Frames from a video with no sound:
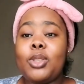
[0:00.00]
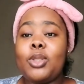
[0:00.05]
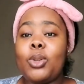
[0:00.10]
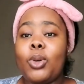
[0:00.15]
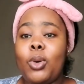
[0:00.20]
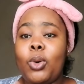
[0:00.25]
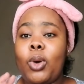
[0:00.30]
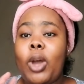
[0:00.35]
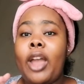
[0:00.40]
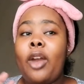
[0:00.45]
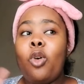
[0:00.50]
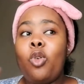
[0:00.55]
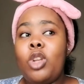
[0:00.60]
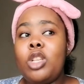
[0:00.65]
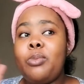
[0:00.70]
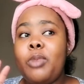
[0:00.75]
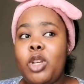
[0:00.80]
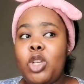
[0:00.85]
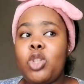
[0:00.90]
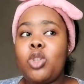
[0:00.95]
So I
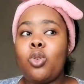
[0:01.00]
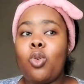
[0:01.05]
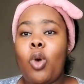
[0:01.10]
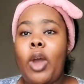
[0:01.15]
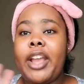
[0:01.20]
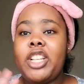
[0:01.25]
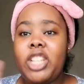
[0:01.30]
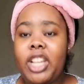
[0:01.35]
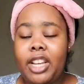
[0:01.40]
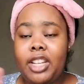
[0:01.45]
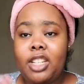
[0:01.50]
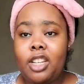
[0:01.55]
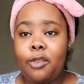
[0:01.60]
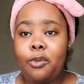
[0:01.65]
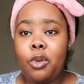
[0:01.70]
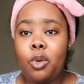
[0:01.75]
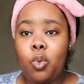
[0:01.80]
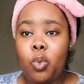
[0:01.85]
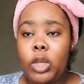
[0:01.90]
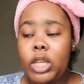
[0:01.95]
always make sure I change
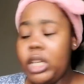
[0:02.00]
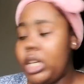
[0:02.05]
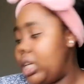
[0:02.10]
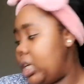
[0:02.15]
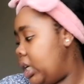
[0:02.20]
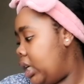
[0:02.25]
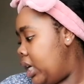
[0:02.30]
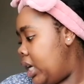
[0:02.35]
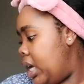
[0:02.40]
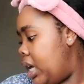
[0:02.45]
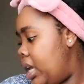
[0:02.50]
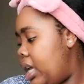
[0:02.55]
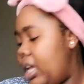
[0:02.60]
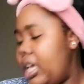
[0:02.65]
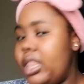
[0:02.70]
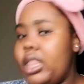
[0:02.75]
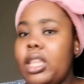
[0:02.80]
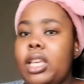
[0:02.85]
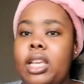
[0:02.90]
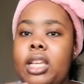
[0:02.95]
every week.
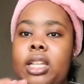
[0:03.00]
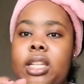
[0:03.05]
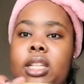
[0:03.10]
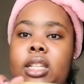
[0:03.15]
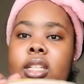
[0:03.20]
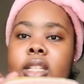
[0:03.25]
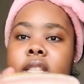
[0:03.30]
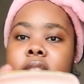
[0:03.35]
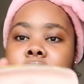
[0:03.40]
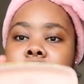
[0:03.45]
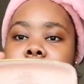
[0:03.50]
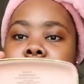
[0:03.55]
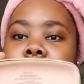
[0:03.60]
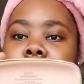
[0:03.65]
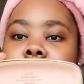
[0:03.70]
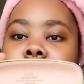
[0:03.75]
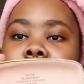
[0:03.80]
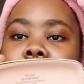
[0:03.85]
And then this is the